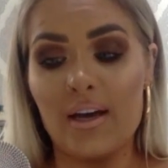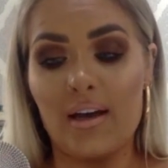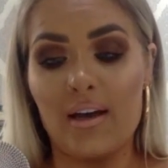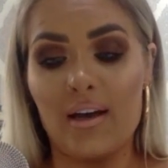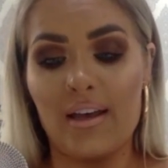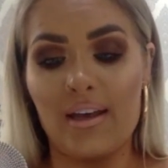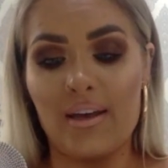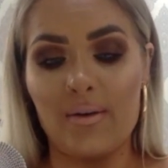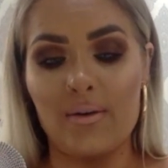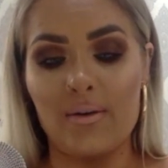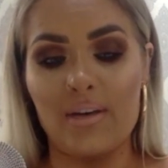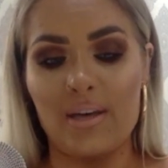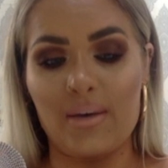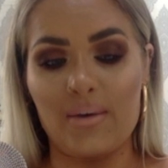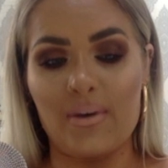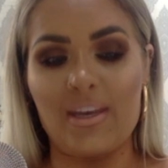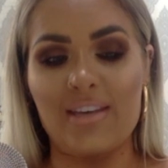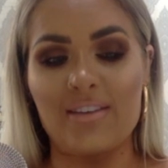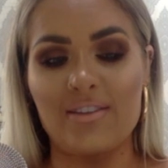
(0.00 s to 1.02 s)

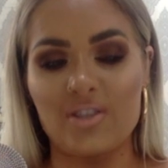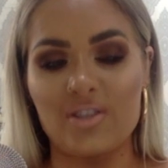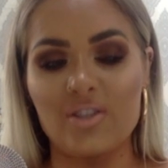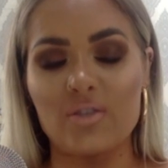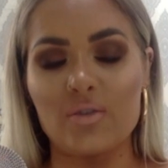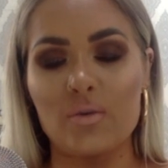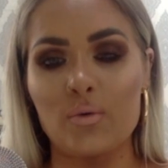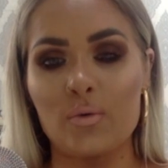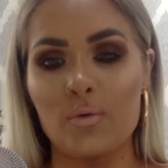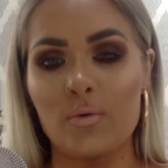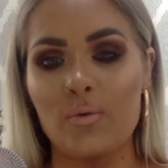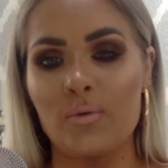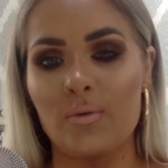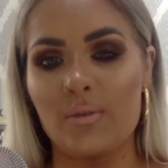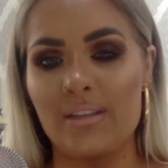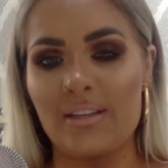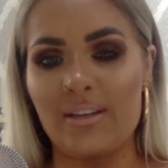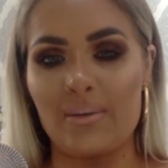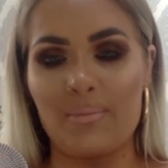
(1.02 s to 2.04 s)
it's just all
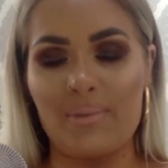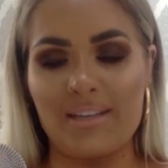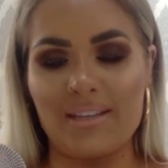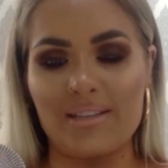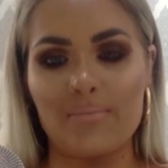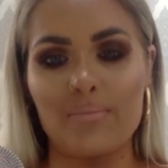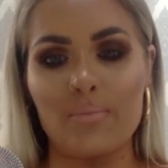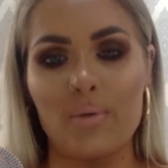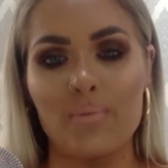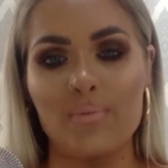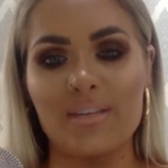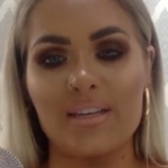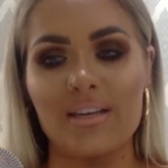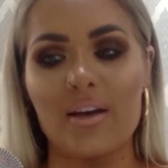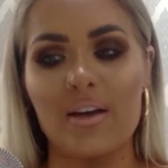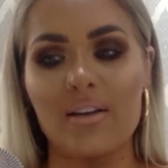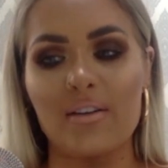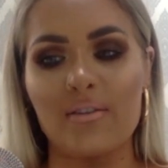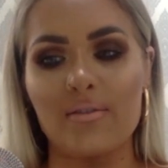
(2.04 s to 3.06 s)
little bits and bobs that
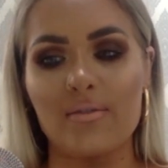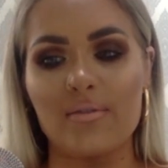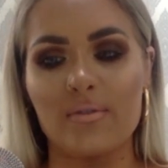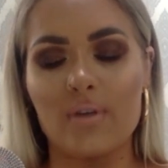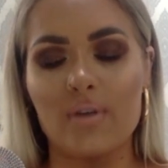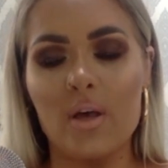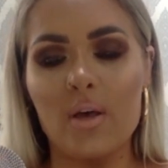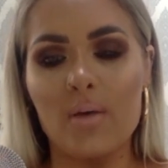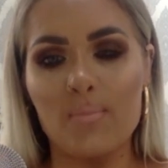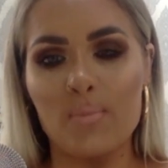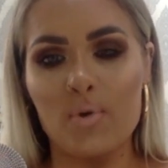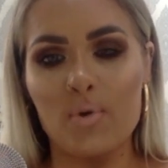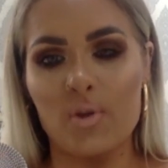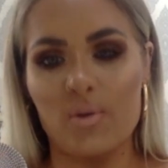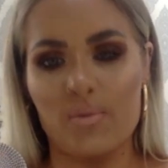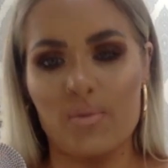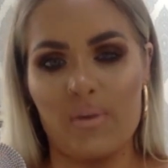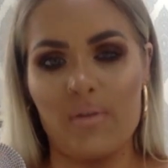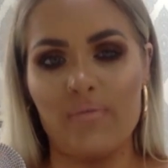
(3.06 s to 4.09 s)
kind of
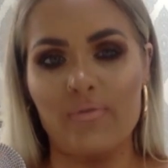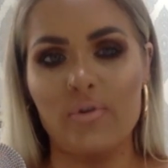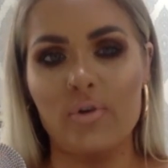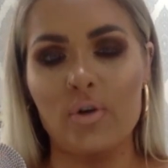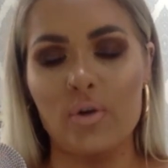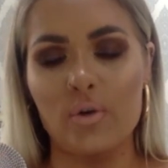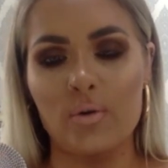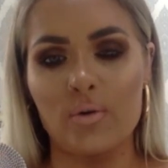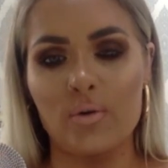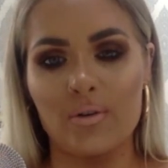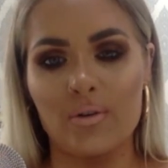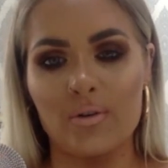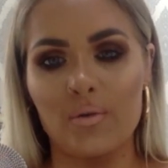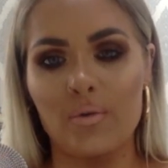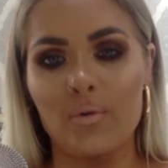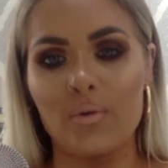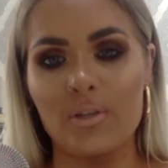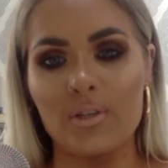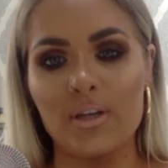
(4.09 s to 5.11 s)
pushed me through
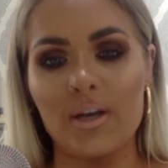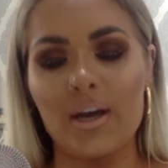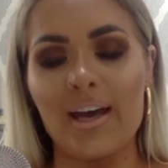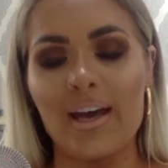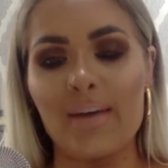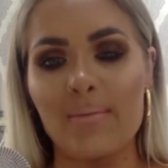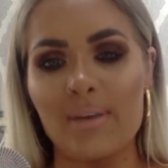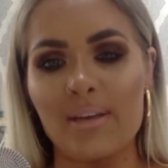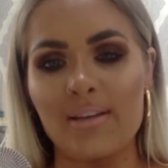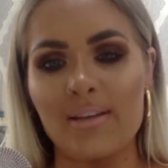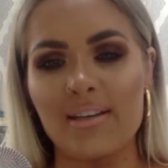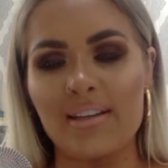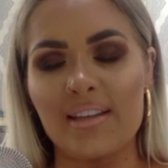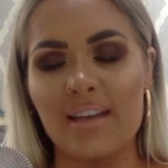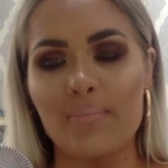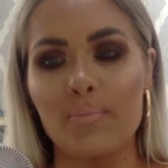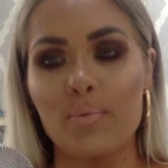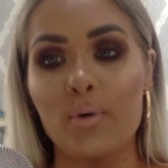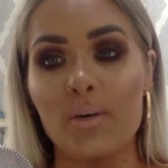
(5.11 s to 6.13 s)
all the time. And at
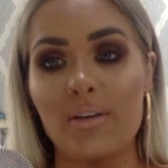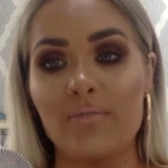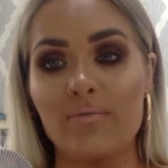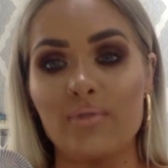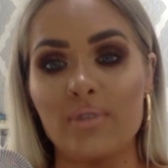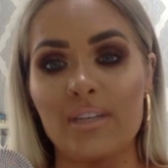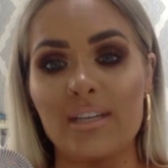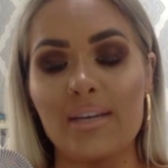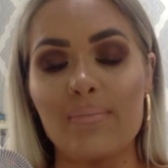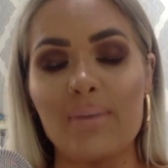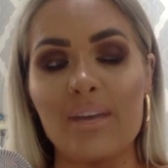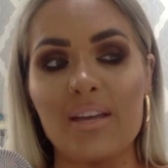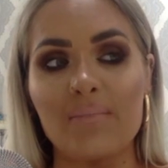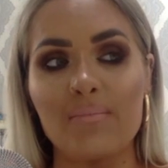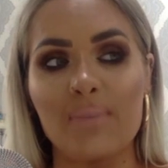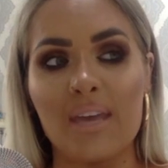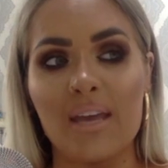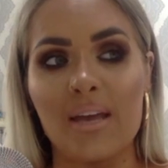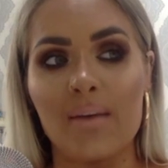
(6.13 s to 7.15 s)
that point really
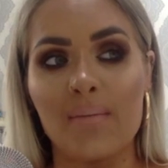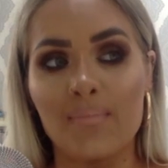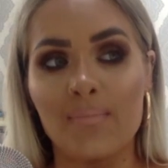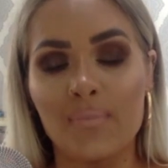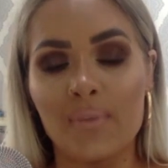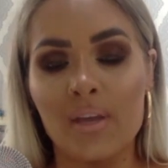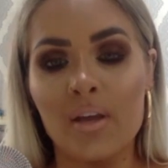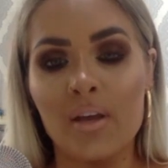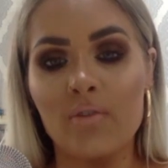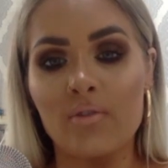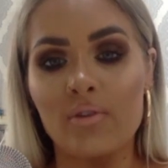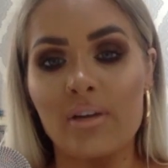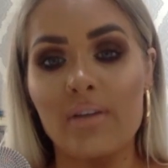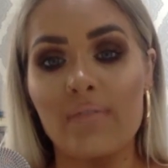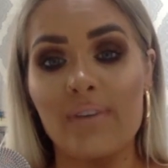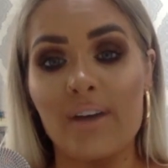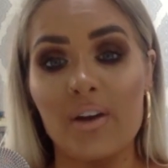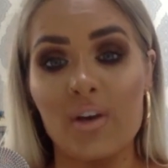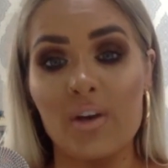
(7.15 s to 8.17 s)
made me
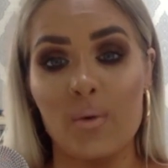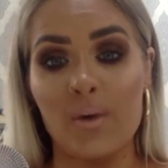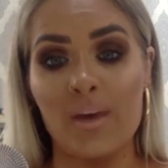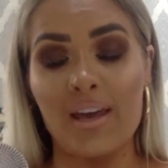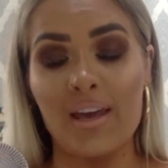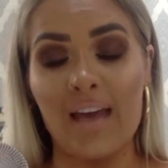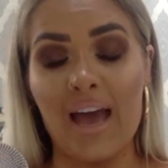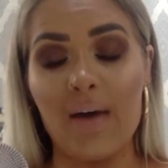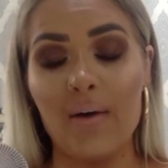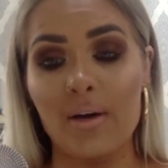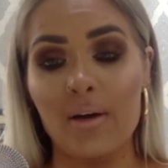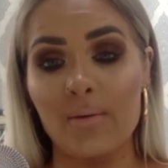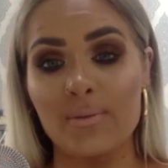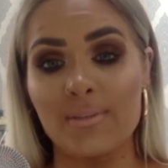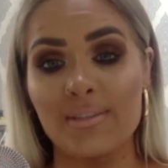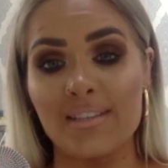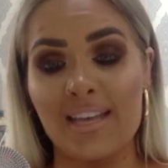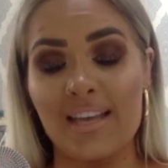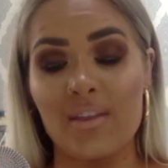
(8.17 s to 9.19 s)
reevaluate how I was
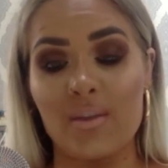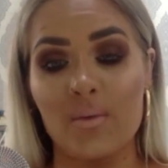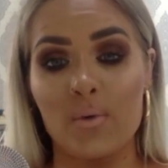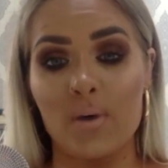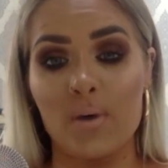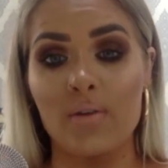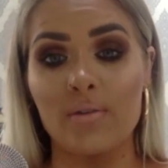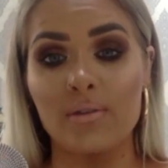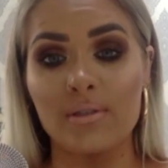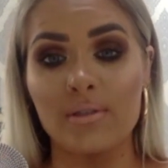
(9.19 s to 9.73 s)
seeing the world.